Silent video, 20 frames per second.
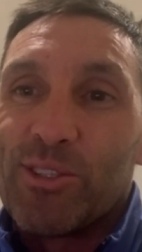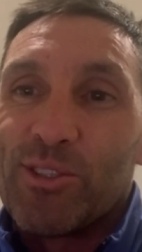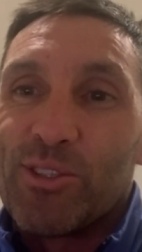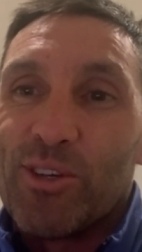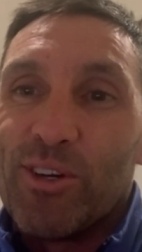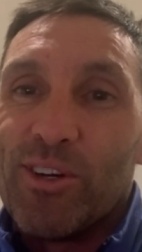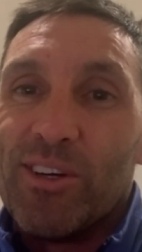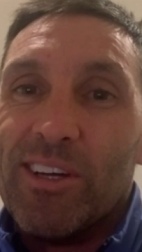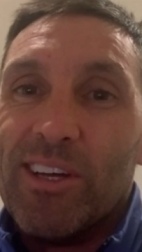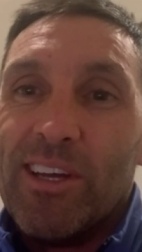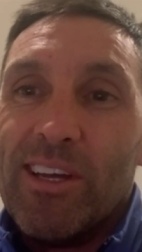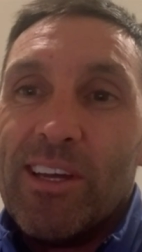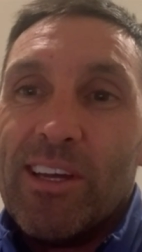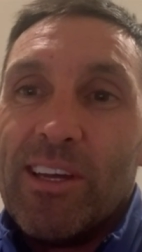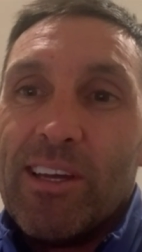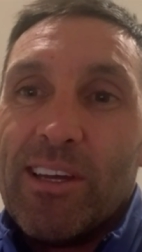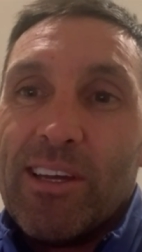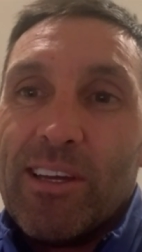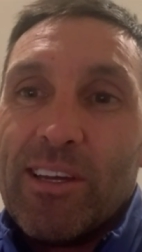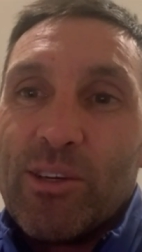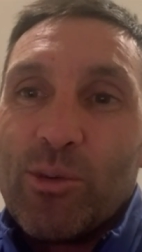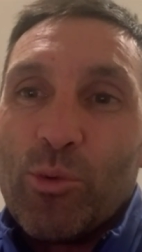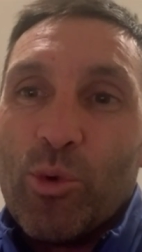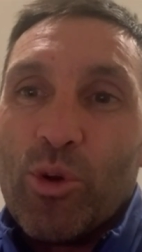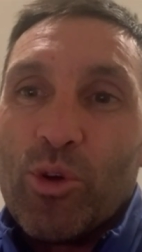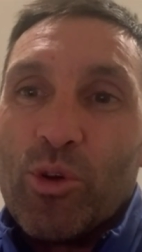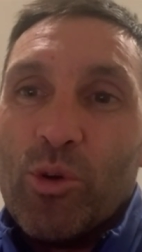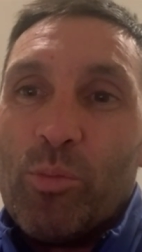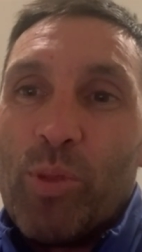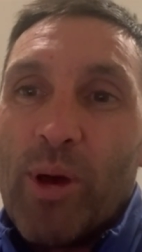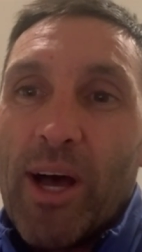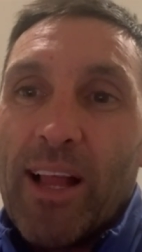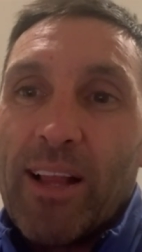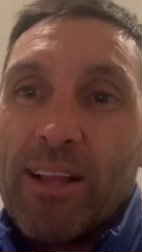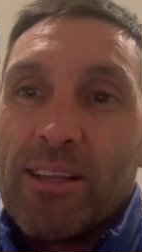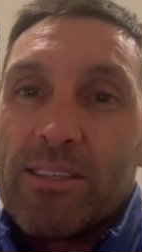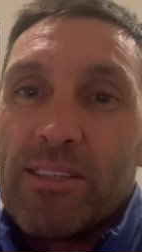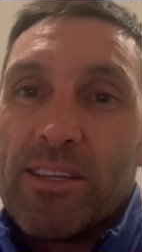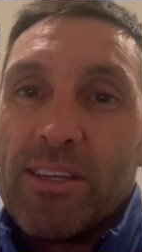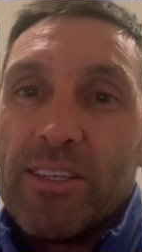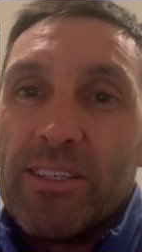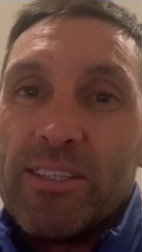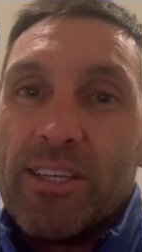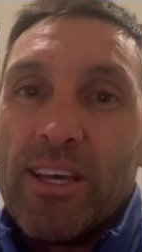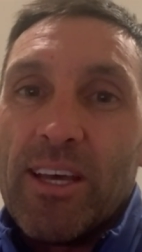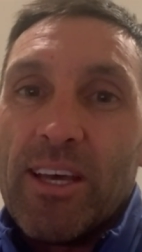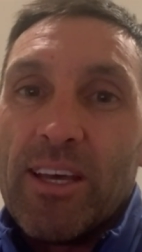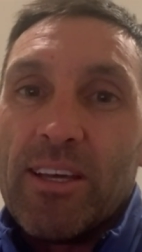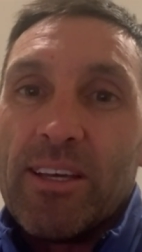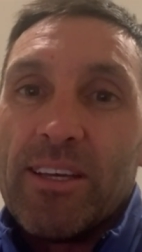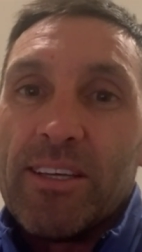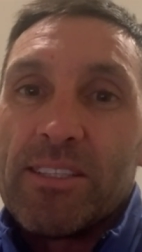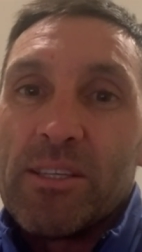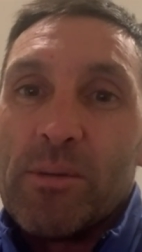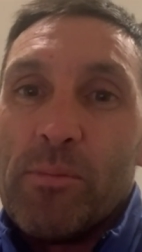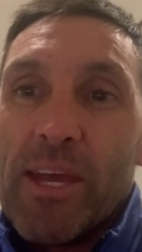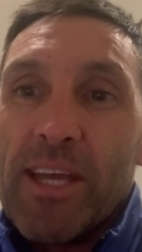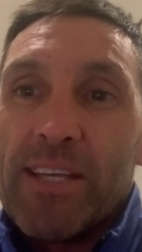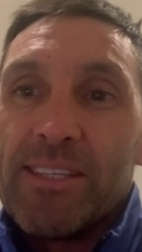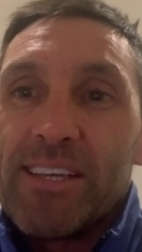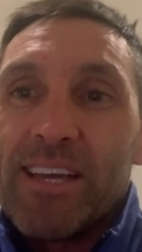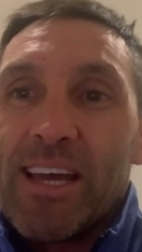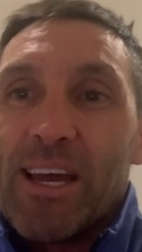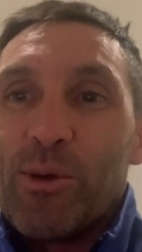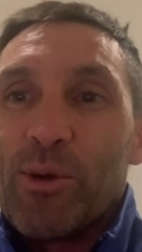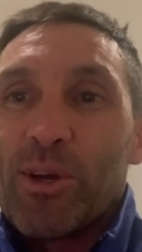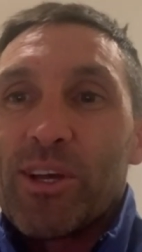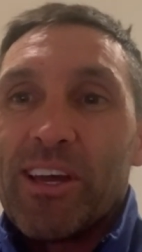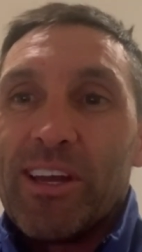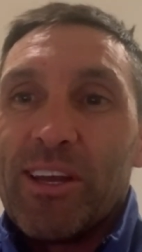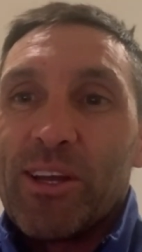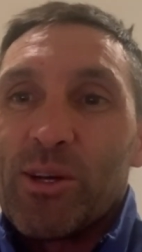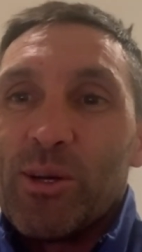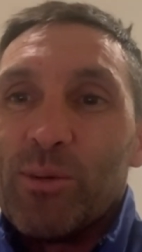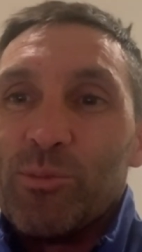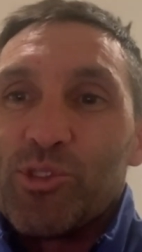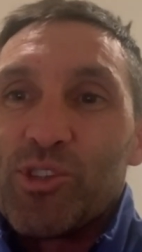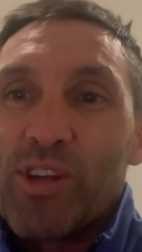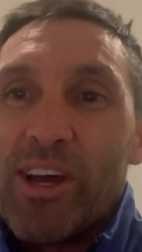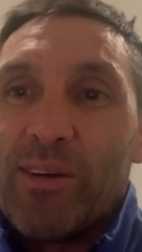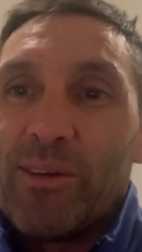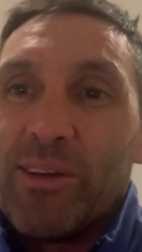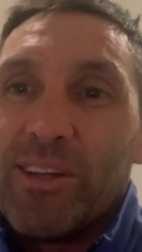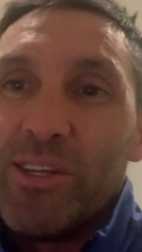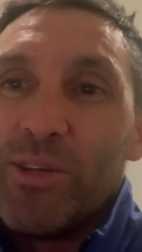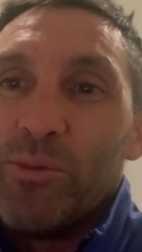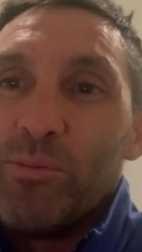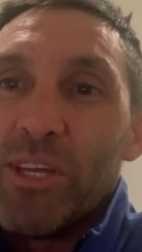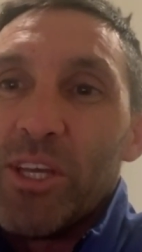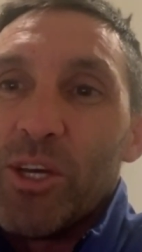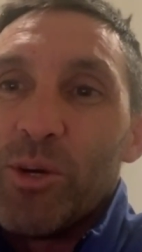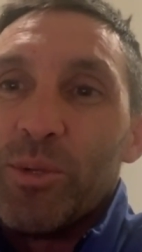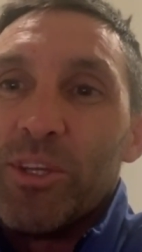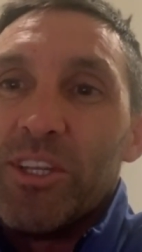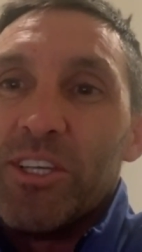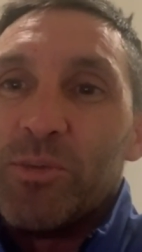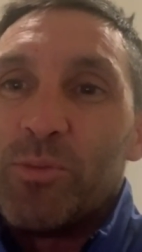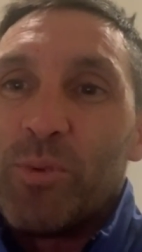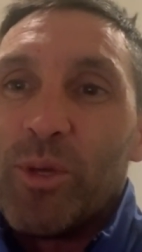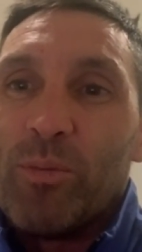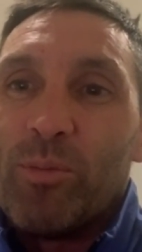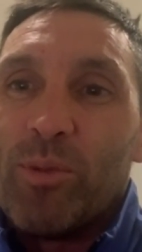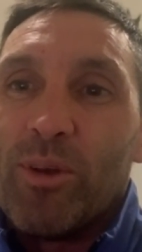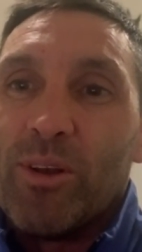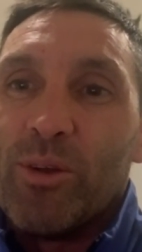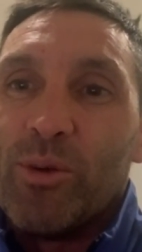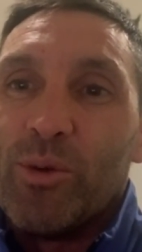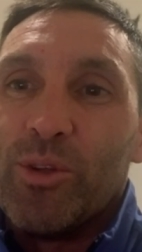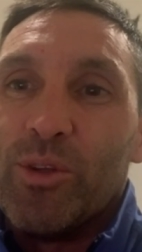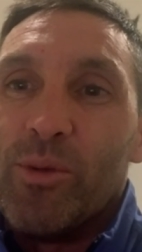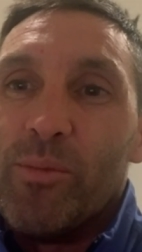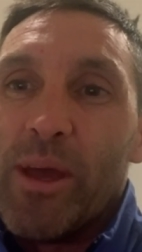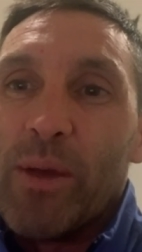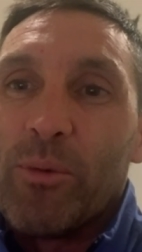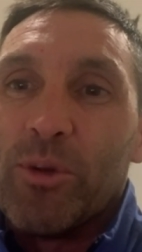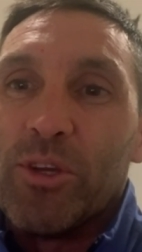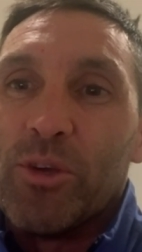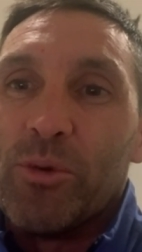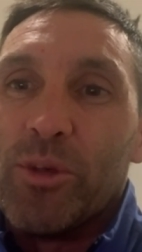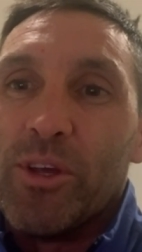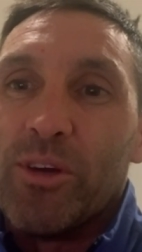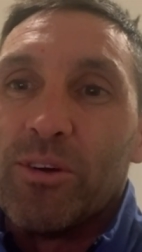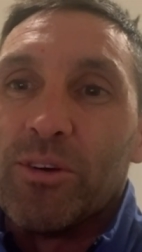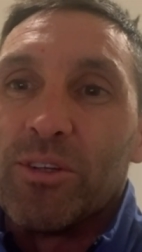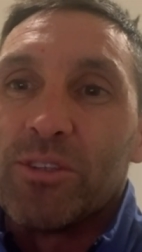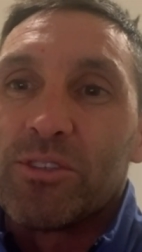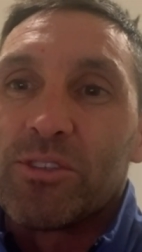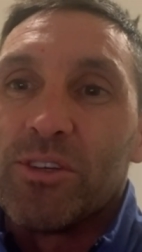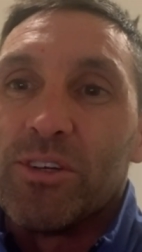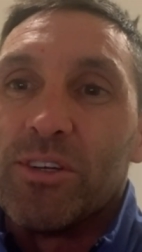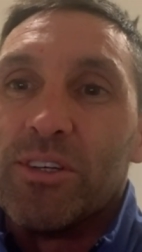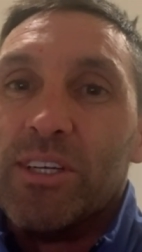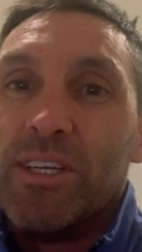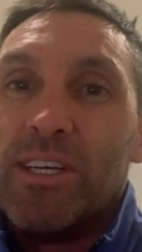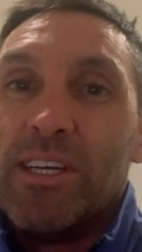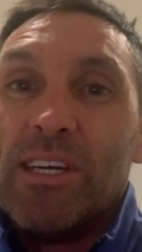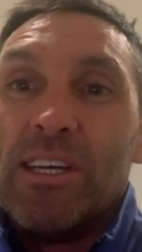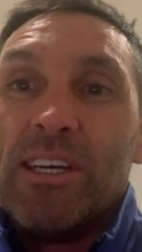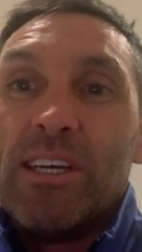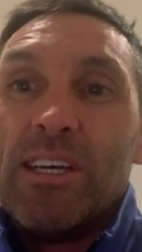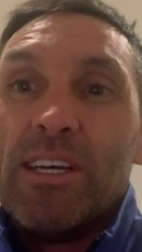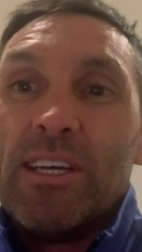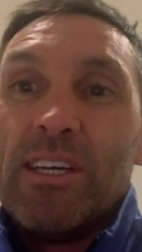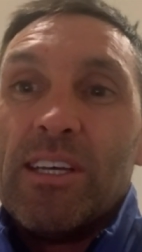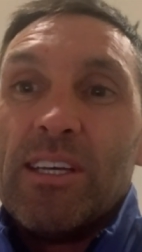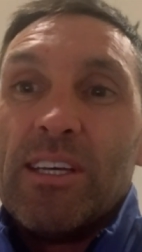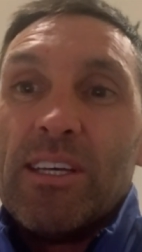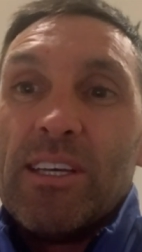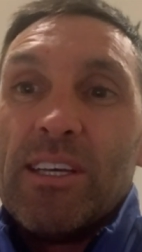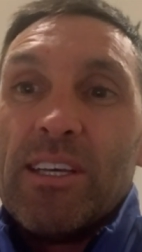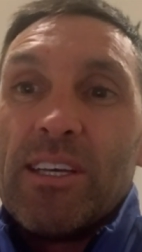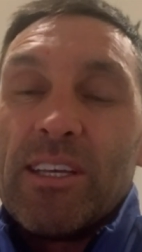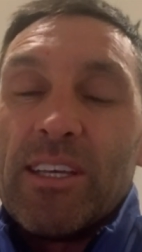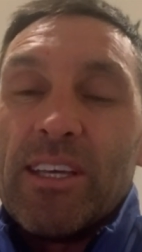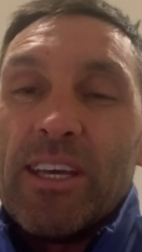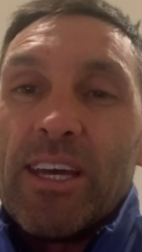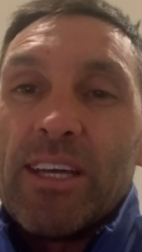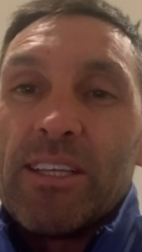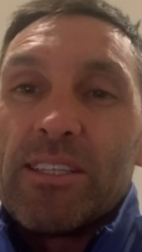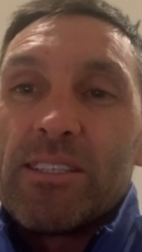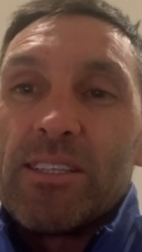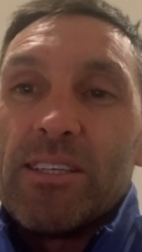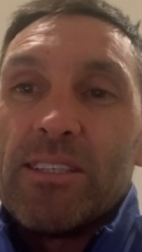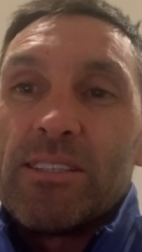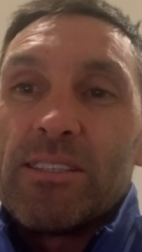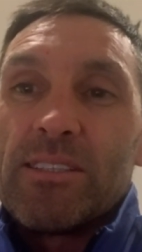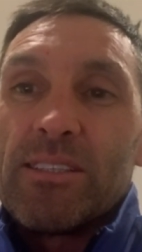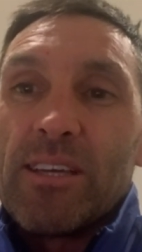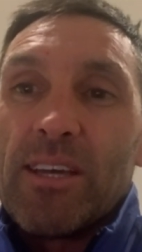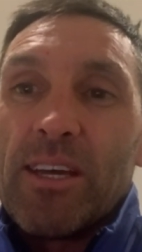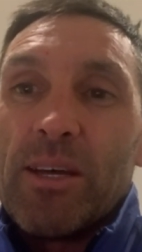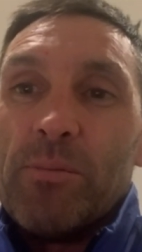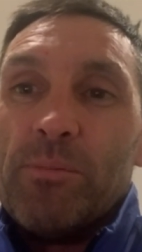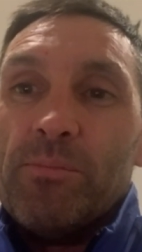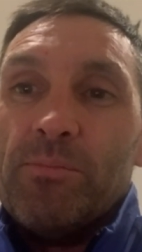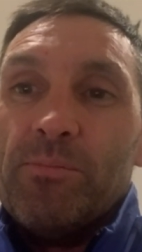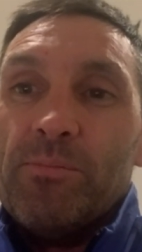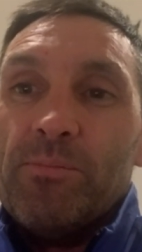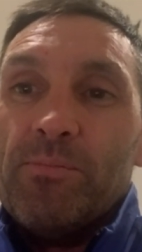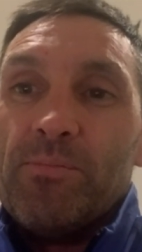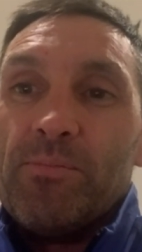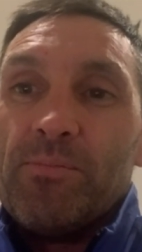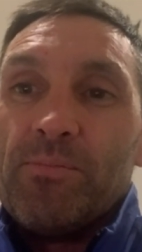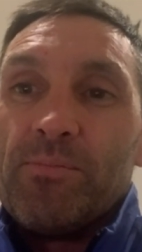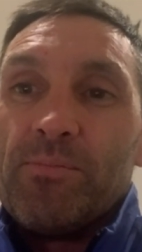So we're good pals, and uh, it's amazing how it kind of comes around and you meet up with these people who you met when you were younger. So, yeah, it's it's um,